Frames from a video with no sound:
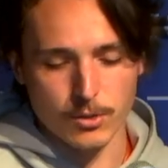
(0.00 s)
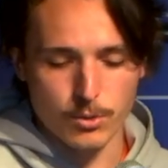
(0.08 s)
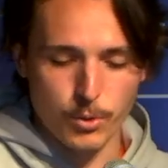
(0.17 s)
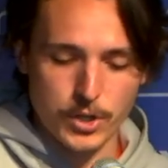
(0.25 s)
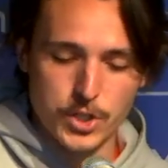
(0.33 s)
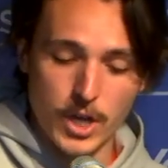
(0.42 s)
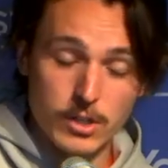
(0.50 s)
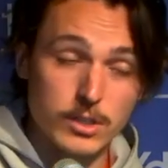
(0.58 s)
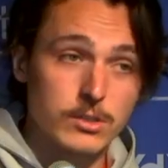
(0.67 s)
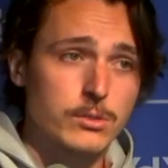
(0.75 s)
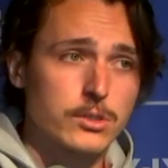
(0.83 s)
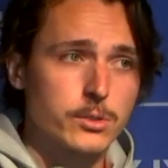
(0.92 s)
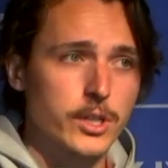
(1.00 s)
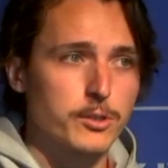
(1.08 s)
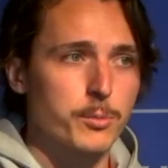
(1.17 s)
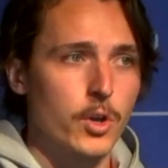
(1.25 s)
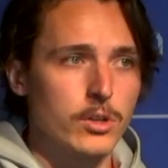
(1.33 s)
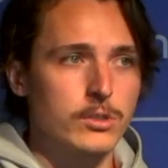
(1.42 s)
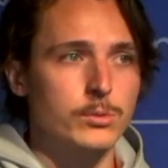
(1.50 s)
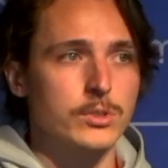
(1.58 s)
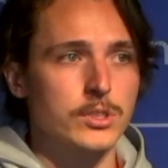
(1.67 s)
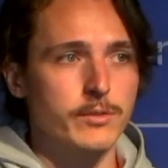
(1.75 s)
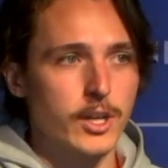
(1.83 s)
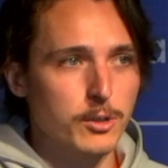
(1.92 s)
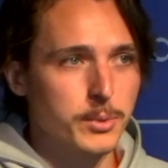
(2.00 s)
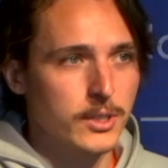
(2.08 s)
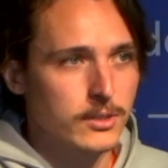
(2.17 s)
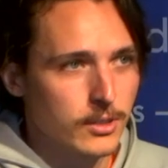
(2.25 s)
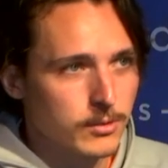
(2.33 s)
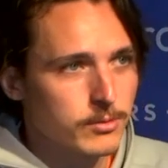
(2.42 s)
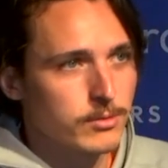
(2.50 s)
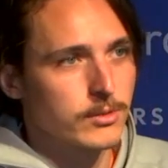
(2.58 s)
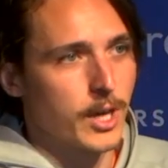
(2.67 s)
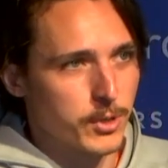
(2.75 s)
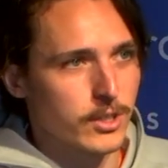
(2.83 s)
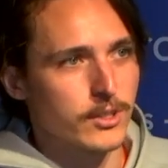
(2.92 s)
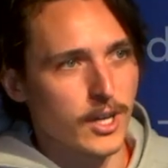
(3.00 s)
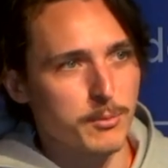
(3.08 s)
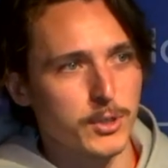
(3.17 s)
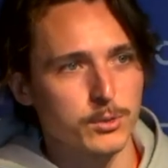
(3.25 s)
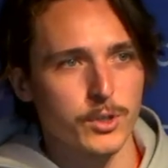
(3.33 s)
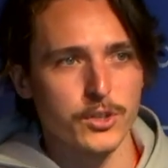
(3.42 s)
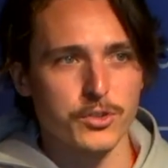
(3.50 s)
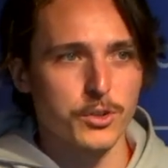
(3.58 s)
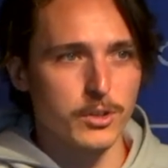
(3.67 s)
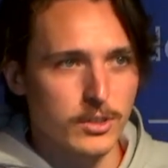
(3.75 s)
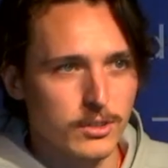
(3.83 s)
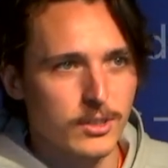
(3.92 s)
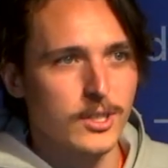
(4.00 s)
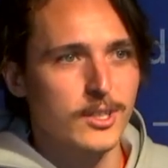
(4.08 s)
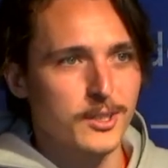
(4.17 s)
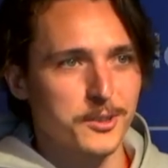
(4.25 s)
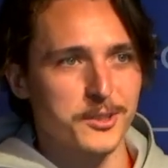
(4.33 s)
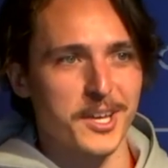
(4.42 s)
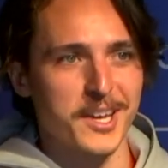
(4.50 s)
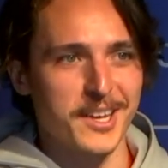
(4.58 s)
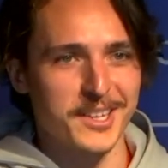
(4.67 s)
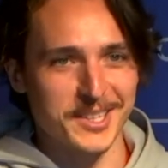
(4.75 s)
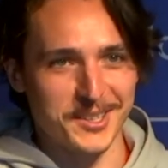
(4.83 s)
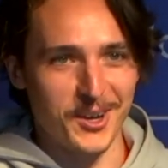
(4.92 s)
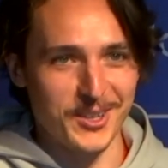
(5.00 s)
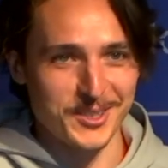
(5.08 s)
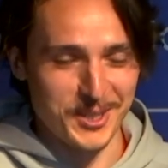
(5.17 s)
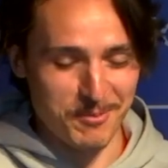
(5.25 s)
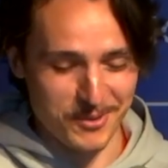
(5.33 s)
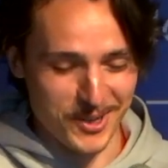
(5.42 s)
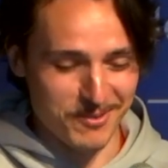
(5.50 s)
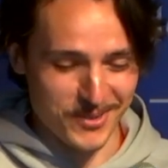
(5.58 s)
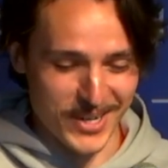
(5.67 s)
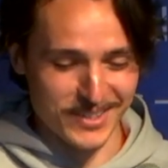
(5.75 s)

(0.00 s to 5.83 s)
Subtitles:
Quick shout out to 0x Merlin, who's the developer of Abracadabra, who I stole this concept from, right?